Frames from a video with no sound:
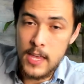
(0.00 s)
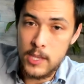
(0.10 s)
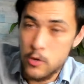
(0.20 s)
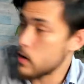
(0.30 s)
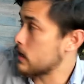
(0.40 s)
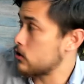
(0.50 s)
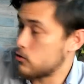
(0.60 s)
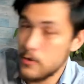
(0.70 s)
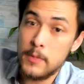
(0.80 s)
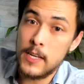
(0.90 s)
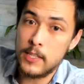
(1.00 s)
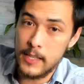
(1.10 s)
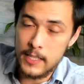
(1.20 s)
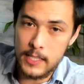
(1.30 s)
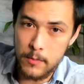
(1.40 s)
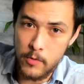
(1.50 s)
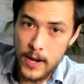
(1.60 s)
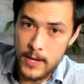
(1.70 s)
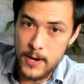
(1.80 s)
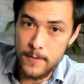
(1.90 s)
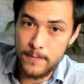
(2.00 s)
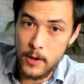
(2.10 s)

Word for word: you are contributing to this number right here.